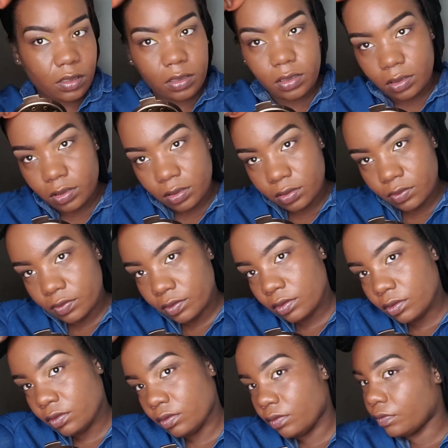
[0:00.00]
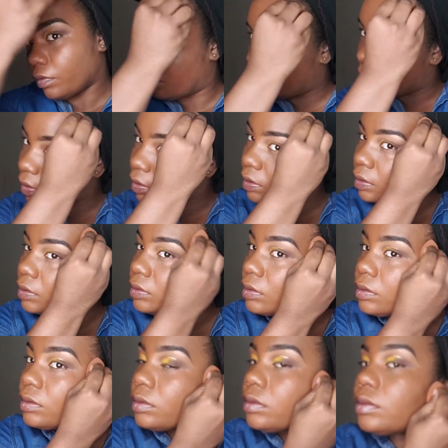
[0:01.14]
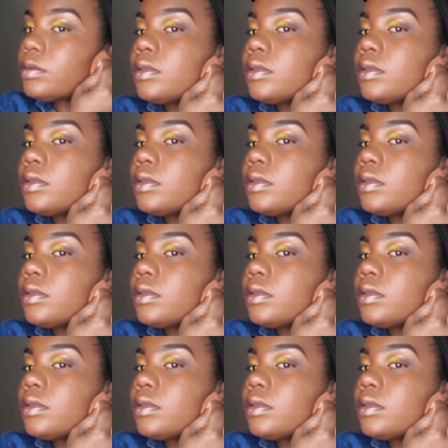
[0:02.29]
and just really go around my edges.